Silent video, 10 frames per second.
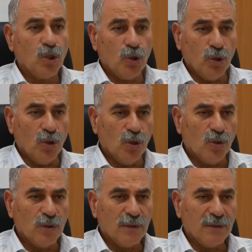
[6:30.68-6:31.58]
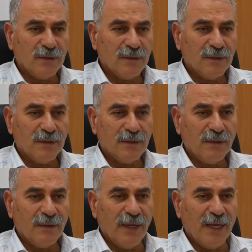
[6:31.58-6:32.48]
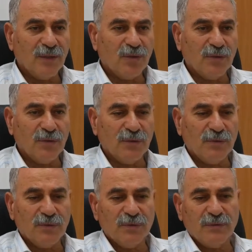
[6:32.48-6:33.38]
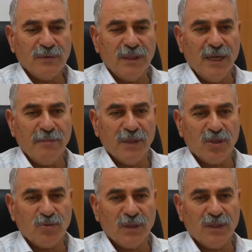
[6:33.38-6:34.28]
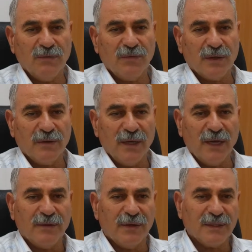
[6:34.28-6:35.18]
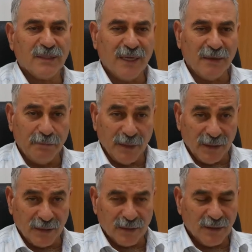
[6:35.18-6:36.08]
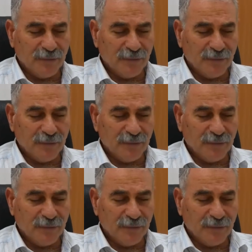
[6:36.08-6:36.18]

goal than to damage whatever the others can build.